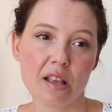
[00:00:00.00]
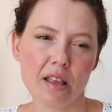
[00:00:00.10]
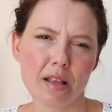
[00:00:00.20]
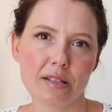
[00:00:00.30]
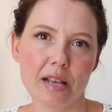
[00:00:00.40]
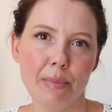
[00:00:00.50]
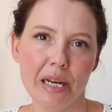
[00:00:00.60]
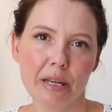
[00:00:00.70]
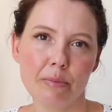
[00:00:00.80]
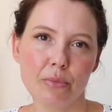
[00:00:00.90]
I think that's
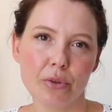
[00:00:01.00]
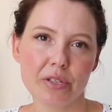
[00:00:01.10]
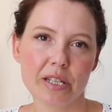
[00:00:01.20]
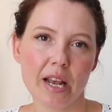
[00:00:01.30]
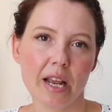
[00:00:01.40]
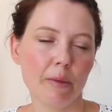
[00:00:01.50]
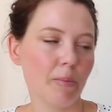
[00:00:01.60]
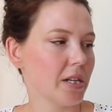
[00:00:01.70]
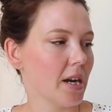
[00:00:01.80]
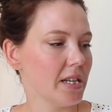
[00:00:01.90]
Emily Bronte,
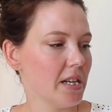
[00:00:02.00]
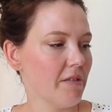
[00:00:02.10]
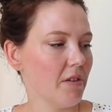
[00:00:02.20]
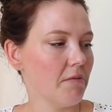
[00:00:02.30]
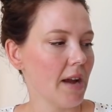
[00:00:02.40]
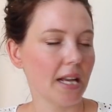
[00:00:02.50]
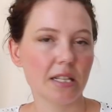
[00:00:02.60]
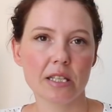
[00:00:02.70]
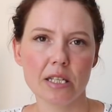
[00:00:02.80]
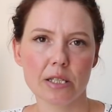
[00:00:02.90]
but I'd never
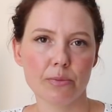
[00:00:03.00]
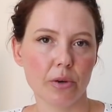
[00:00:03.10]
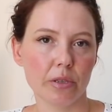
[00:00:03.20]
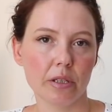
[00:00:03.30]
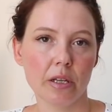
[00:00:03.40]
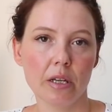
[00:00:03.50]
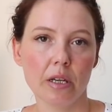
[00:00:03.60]
read this one.